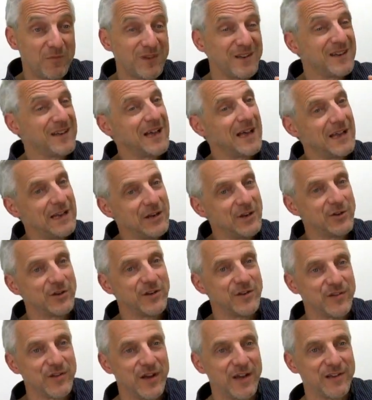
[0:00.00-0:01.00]
but not
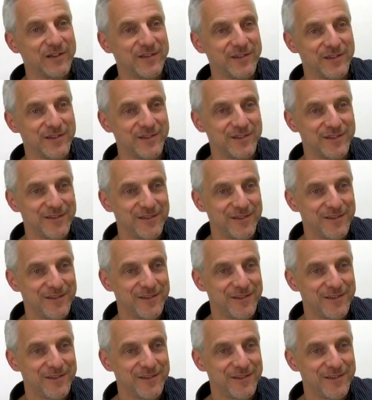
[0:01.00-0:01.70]
nearly as nice as